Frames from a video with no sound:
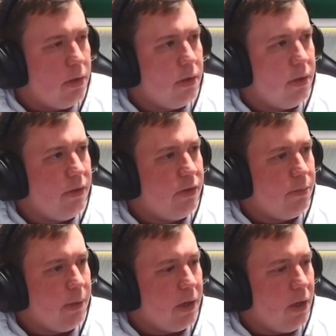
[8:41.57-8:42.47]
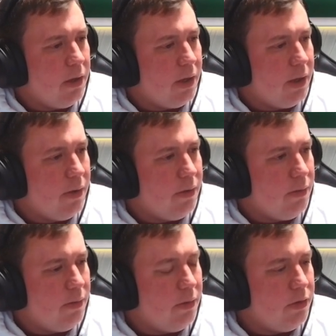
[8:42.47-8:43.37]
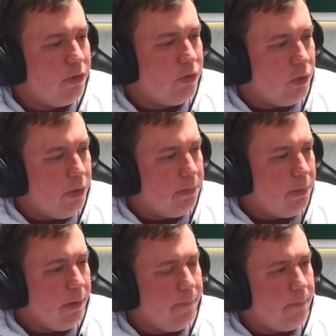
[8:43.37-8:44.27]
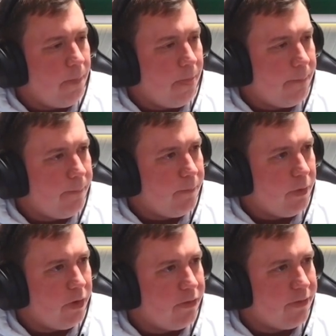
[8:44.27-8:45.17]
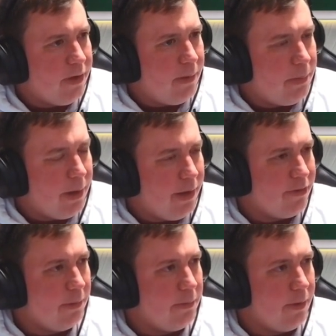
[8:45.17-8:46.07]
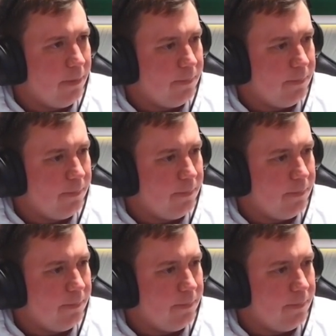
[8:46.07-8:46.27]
This could be cut down or destroyed, but got to start playing something.